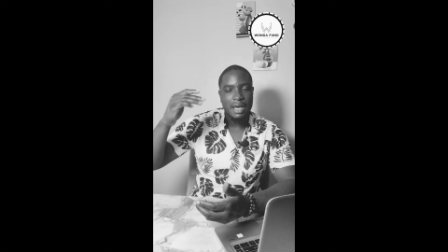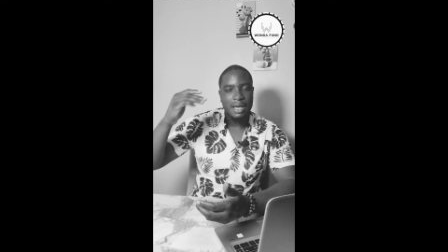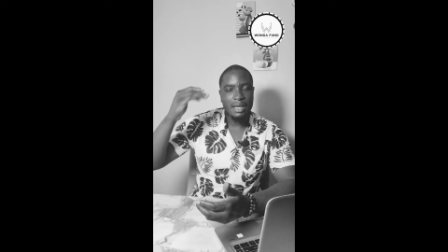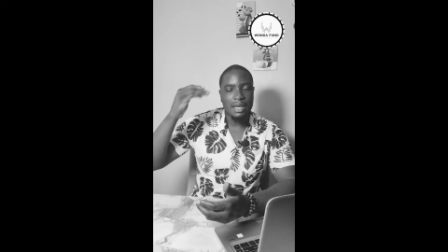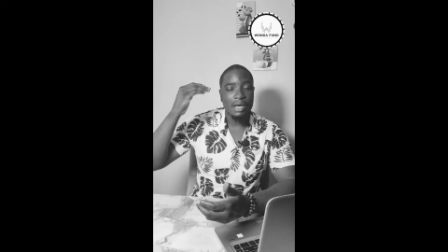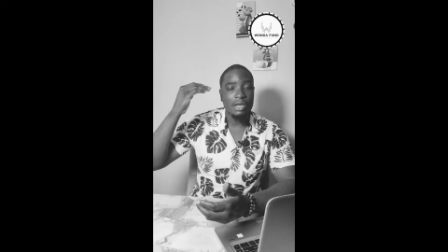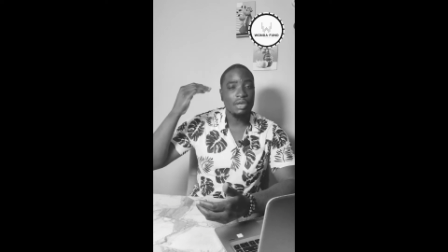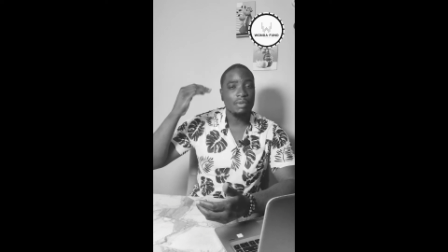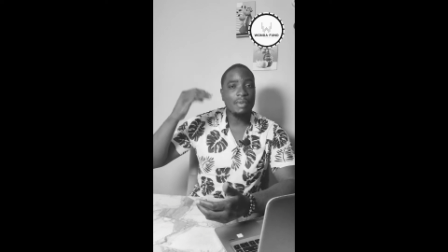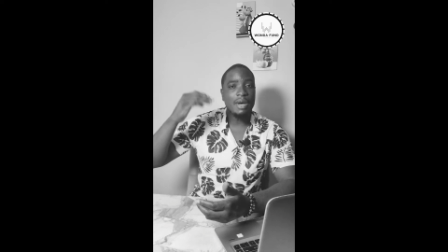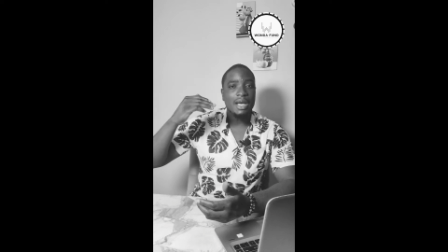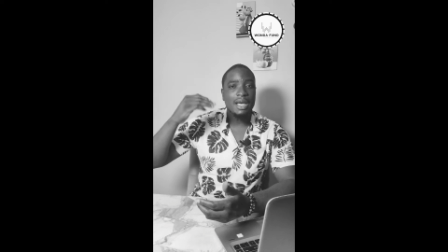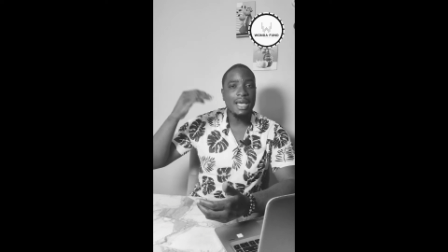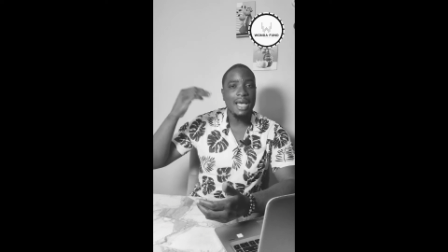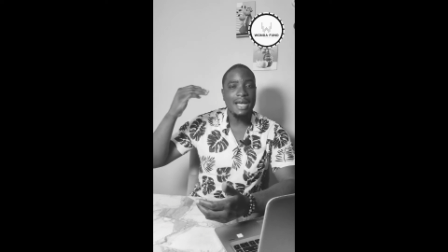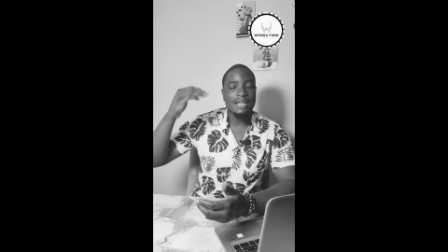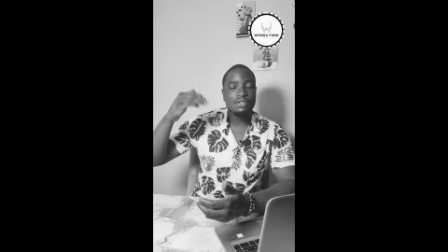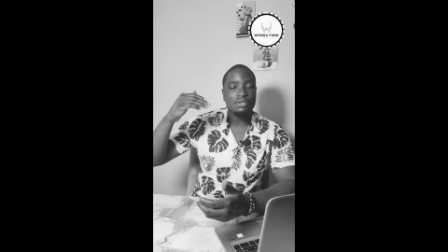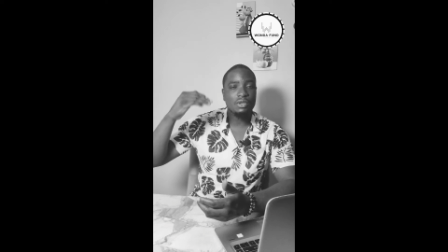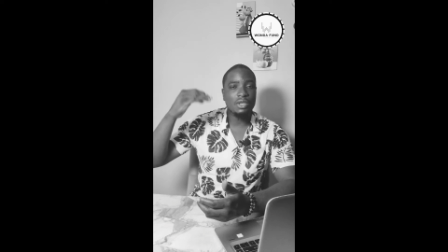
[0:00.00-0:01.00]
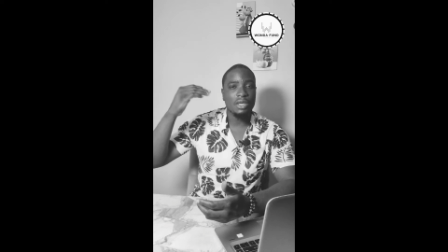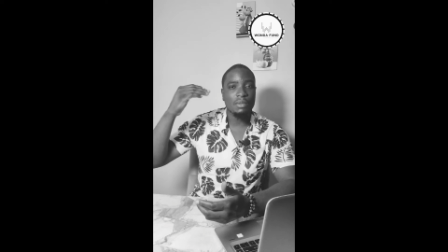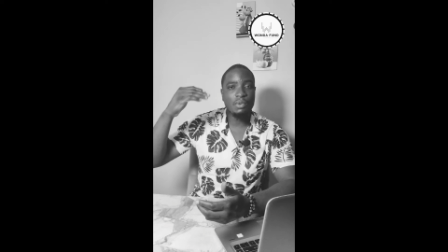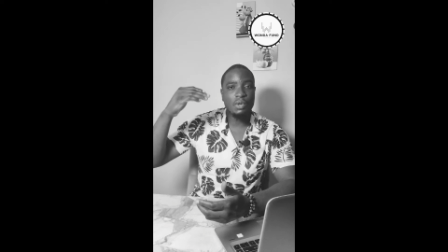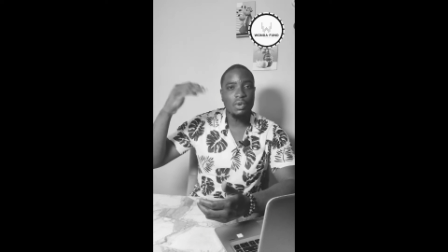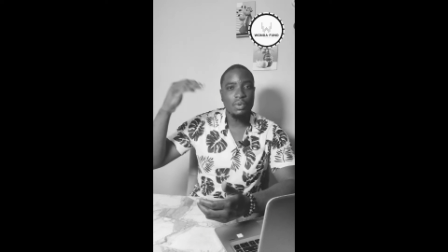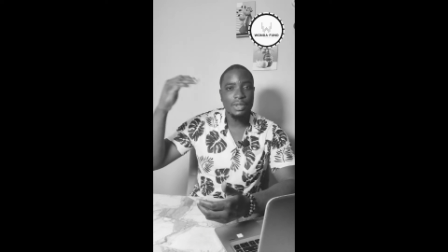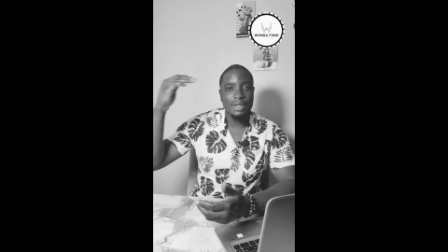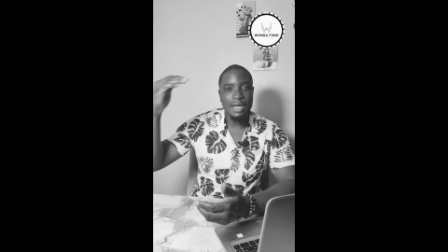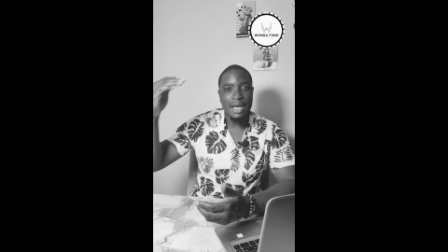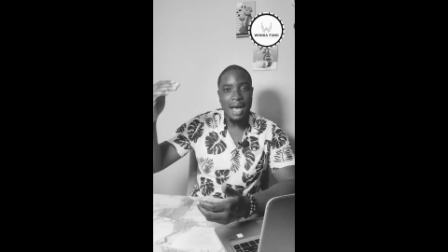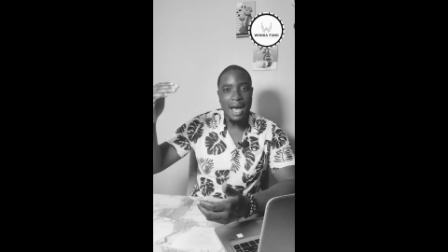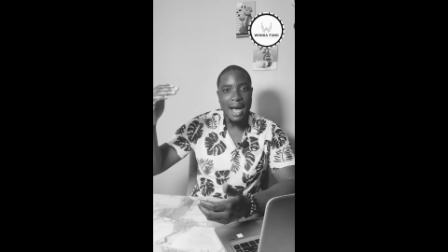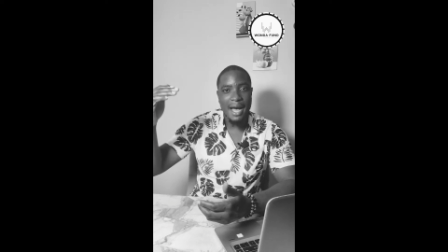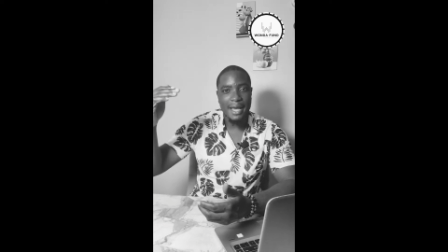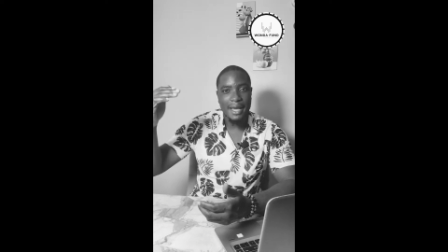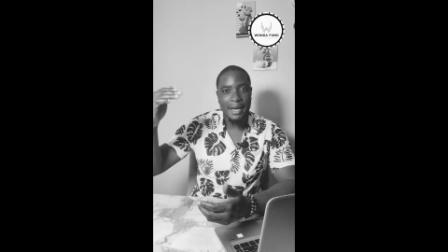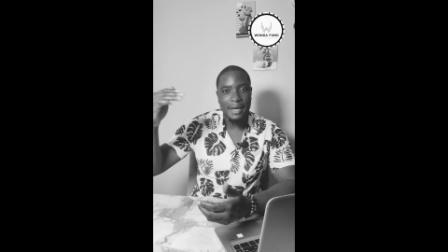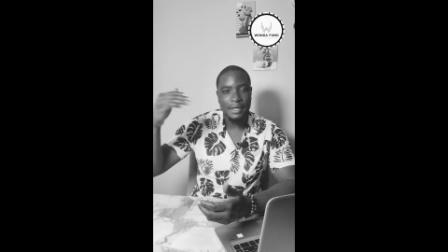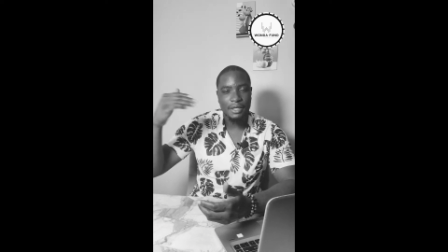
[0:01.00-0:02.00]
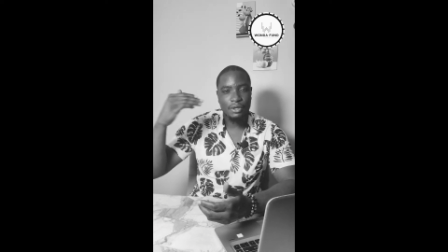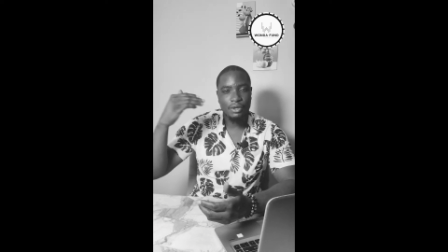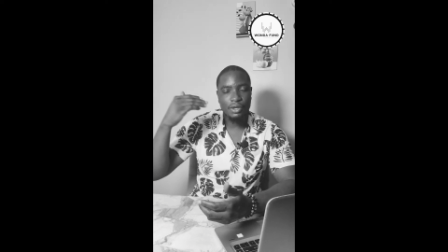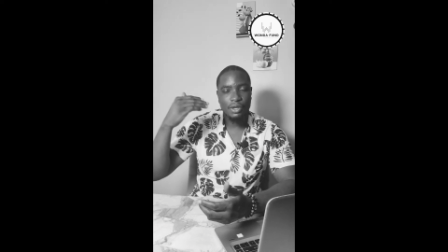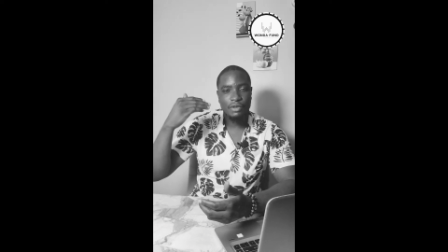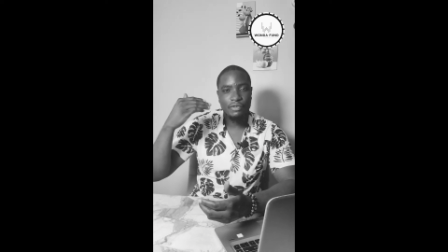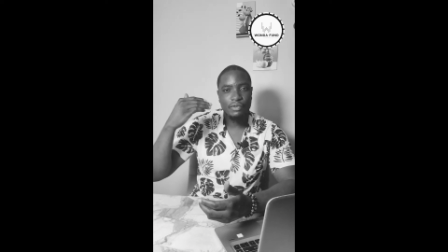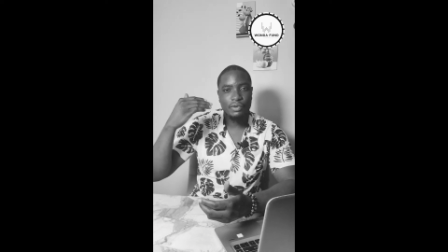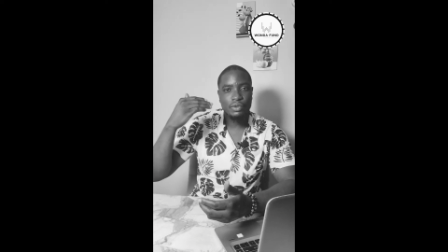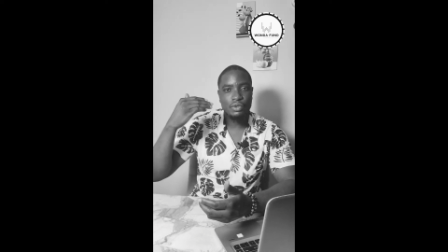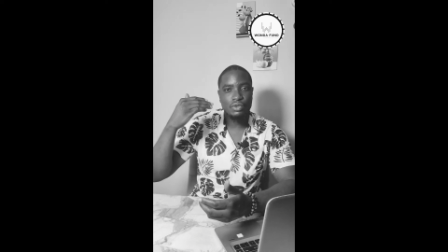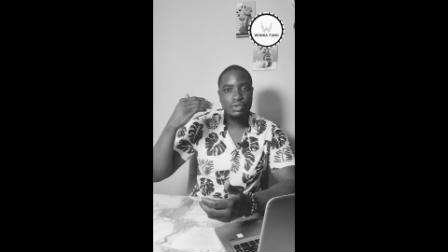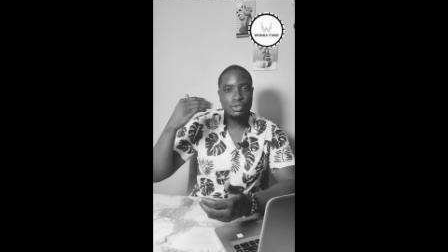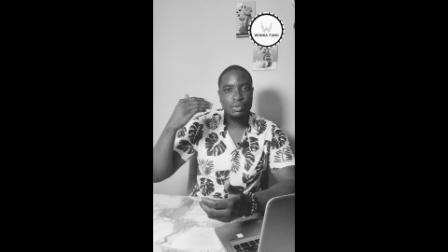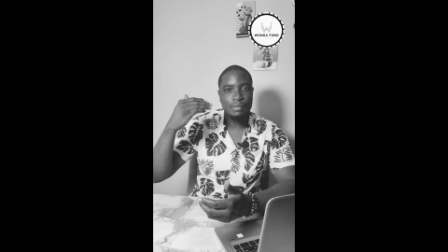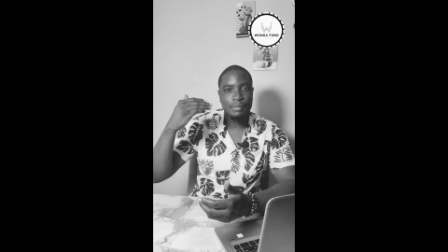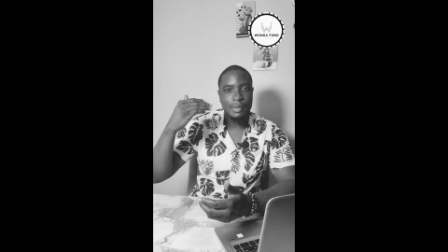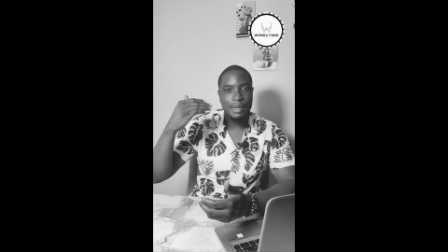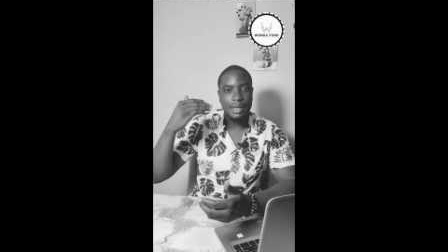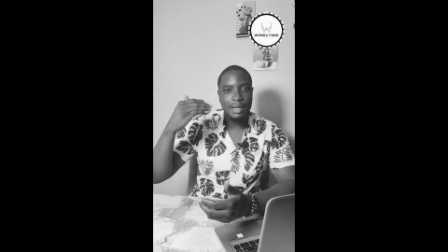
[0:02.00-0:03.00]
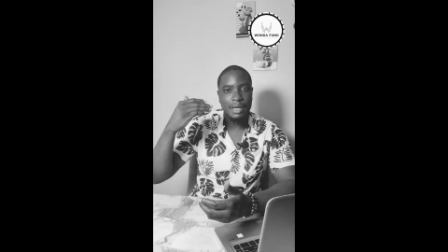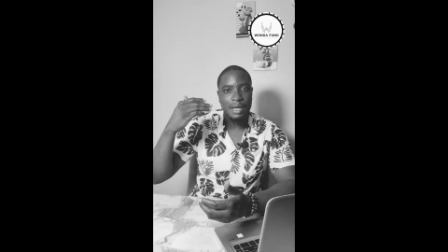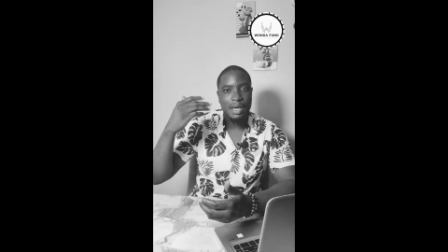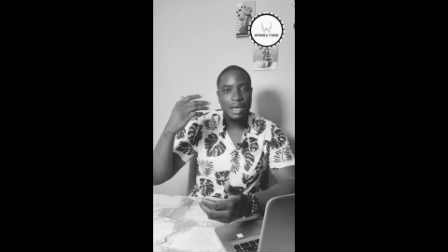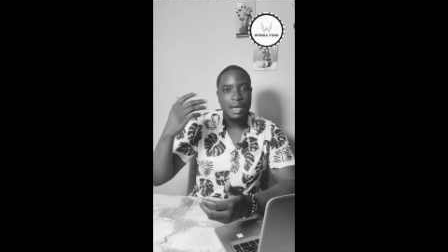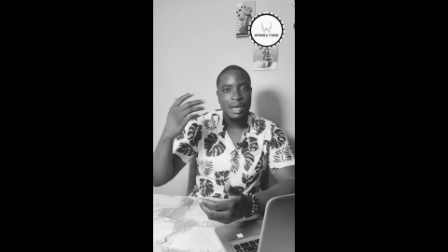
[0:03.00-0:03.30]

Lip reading: Now the market has to keep going higher in order for you to make